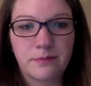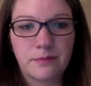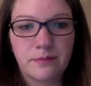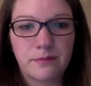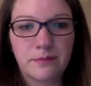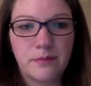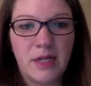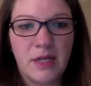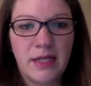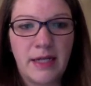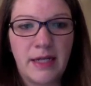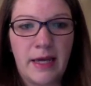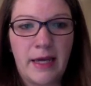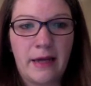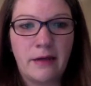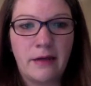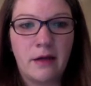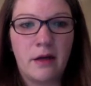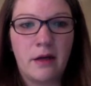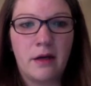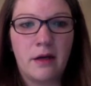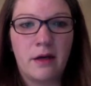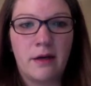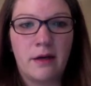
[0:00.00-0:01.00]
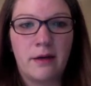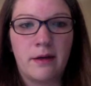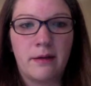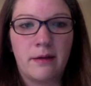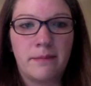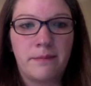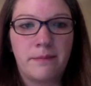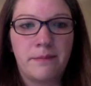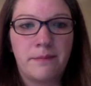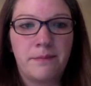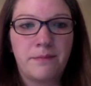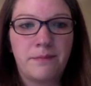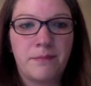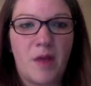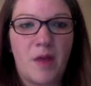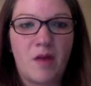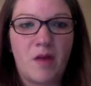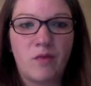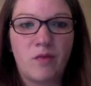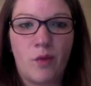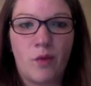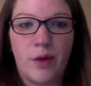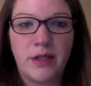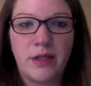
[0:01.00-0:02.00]
Again,
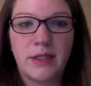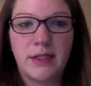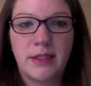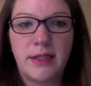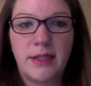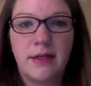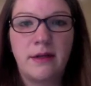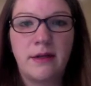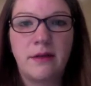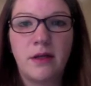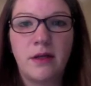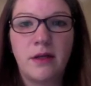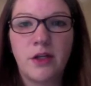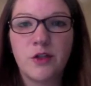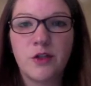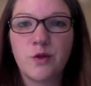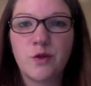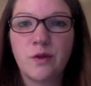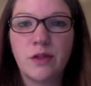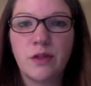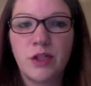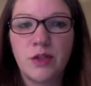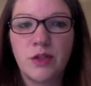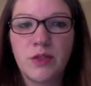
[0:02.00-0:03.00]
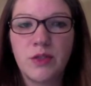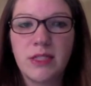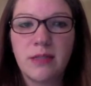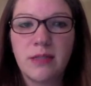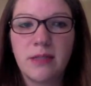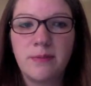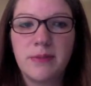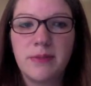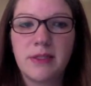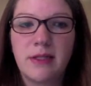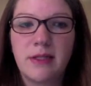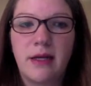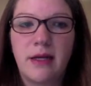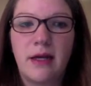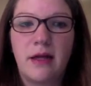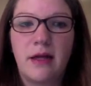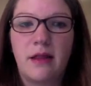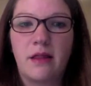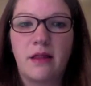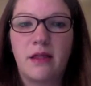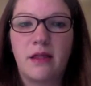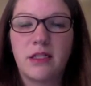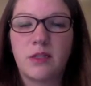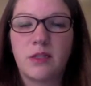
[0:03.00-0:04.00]
avoid cleaning the ears with Q-tips.
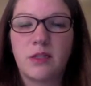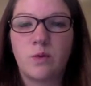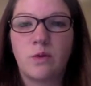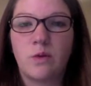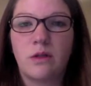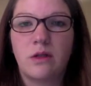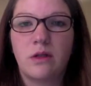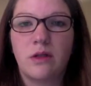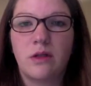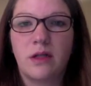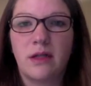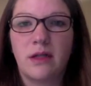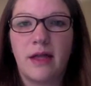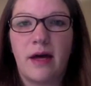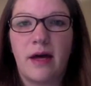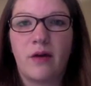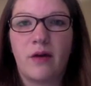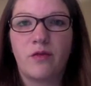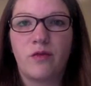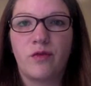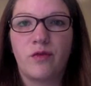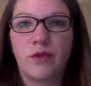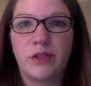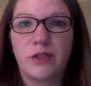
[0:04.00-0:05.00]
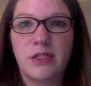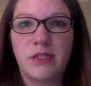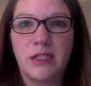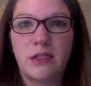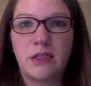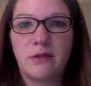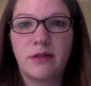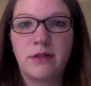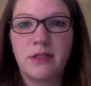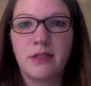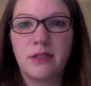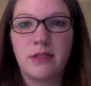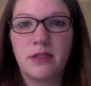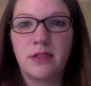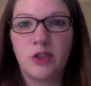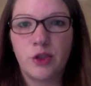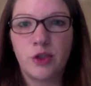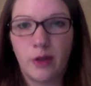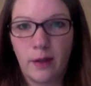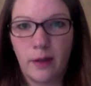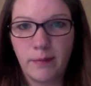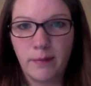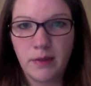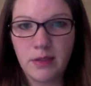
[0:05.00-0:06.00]
This will allow for a decrease in
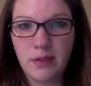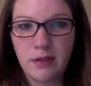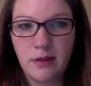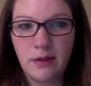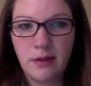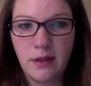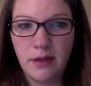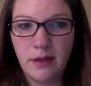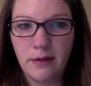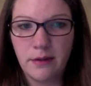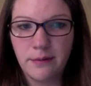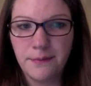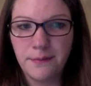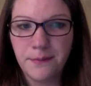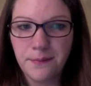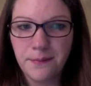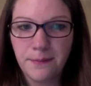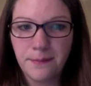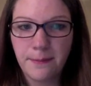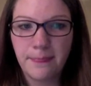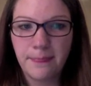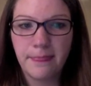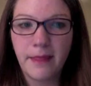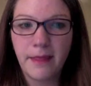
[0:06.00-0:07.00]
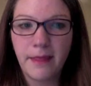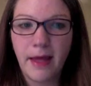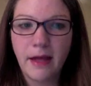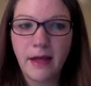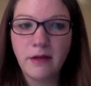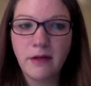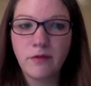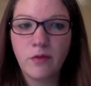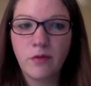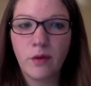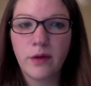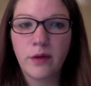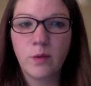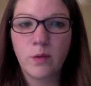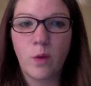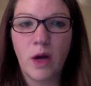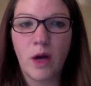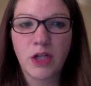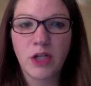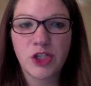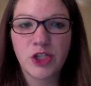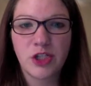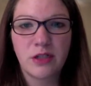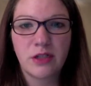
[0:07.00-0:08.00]
trauma to the ear. And avoid
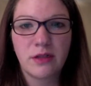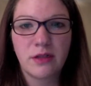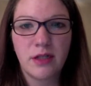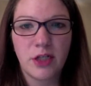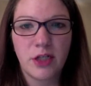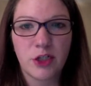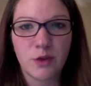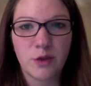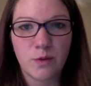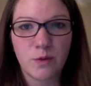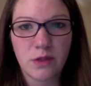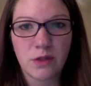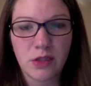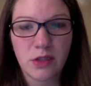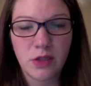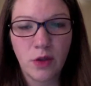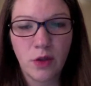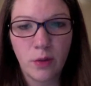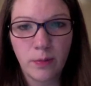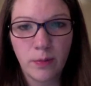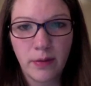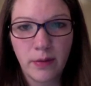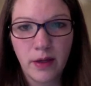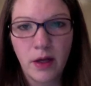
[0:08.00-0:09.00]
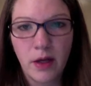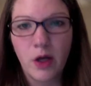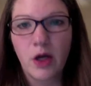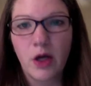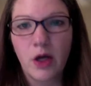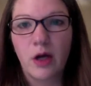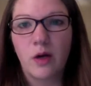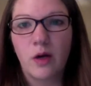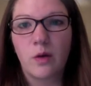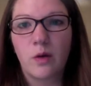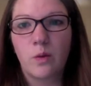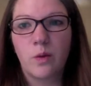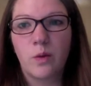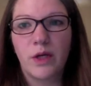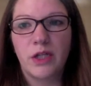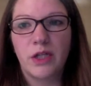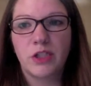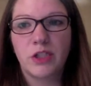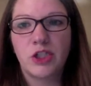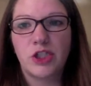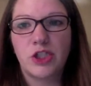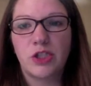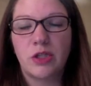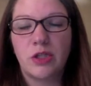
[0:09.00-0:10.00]
washing the ears with soap,
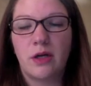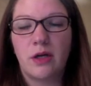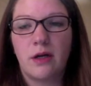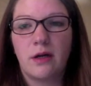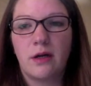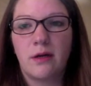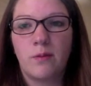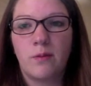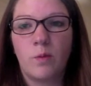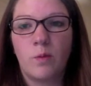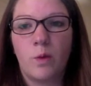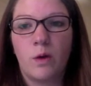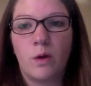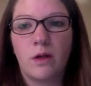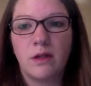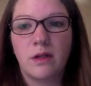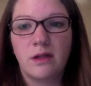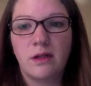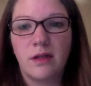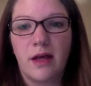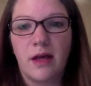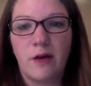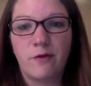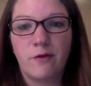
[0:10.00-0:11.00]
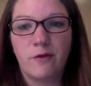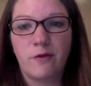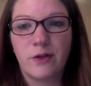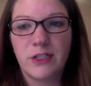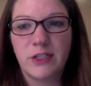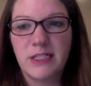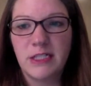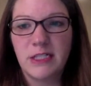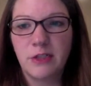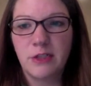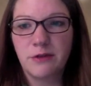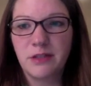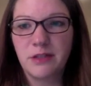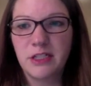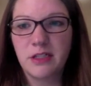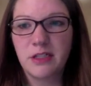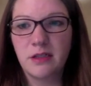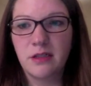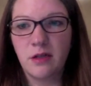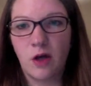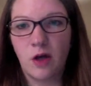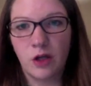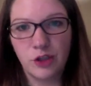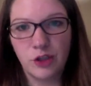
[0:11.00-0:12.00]
which will allow for a
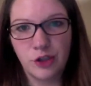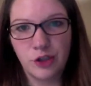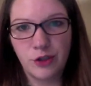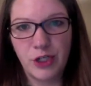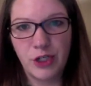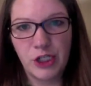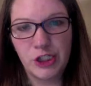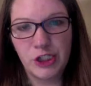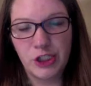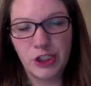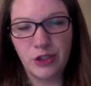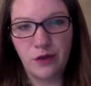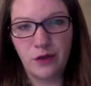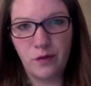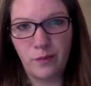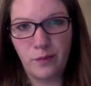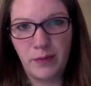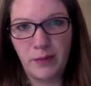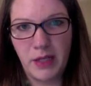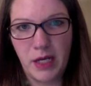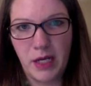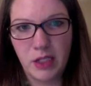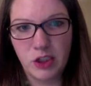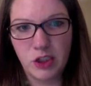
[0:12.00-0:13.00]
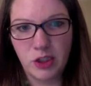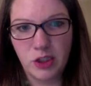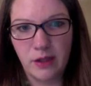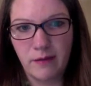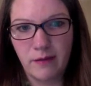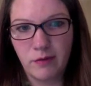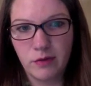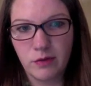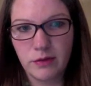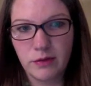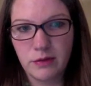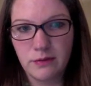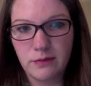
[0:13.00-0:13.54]
decrease in alteration of pH levels.